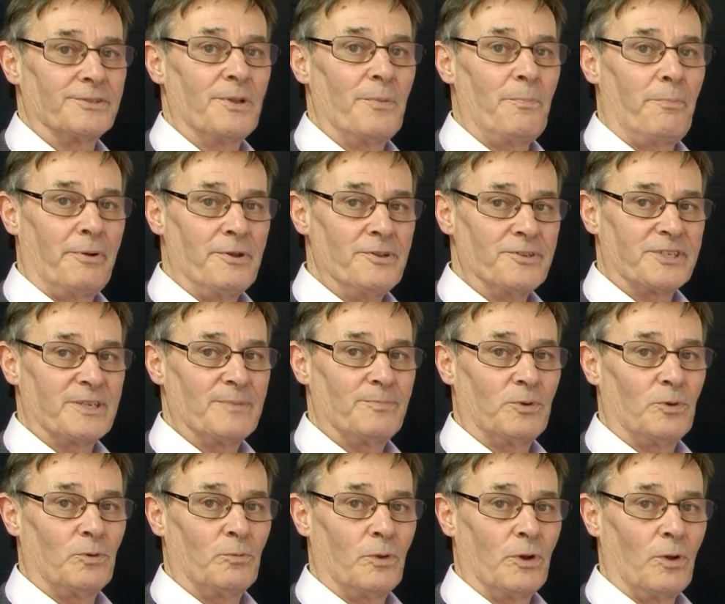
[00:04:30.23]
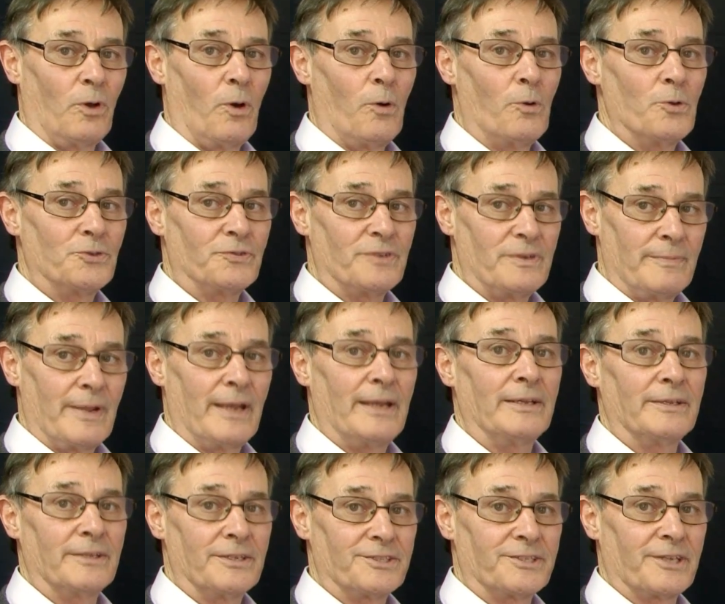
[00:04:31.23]
The principle will always
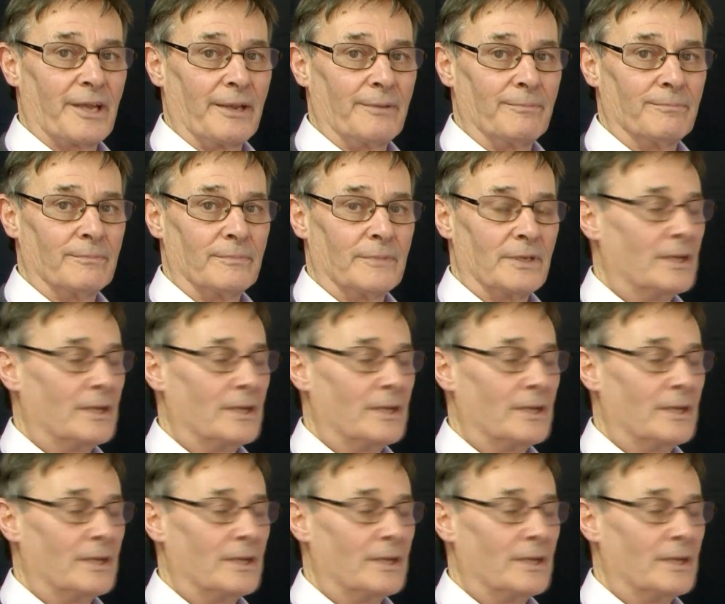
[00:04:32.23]
remain the same.